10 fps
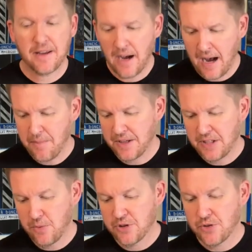Comics,
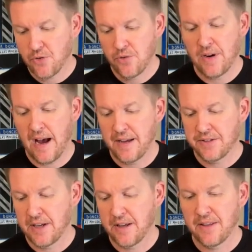he was
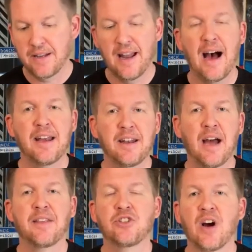scrutinizing the
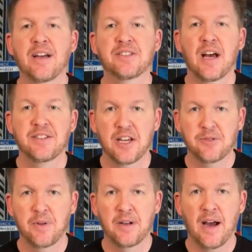9.9, the Giant Size
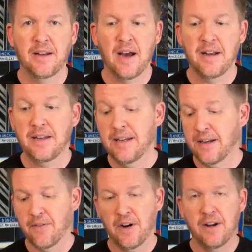X-Men 9.9, and he
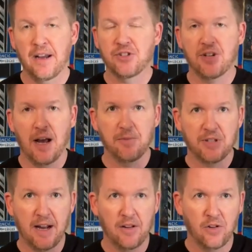did a very nice job just
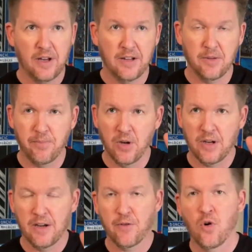kind of looking at the
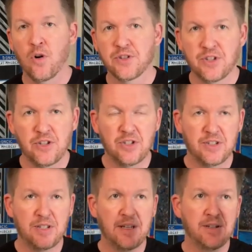book. And of course,
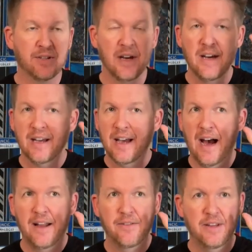CGC's
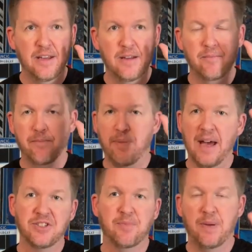got the
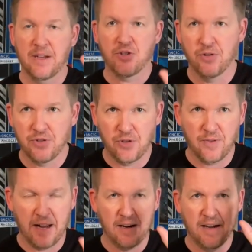best pictures. You've
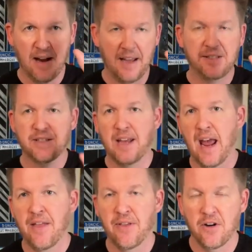got a nice
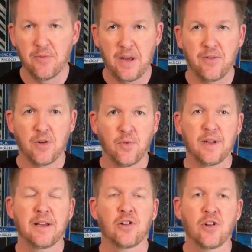scan there to be able to
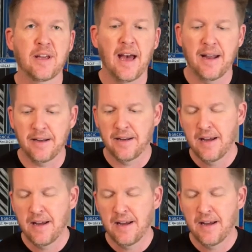really look at it.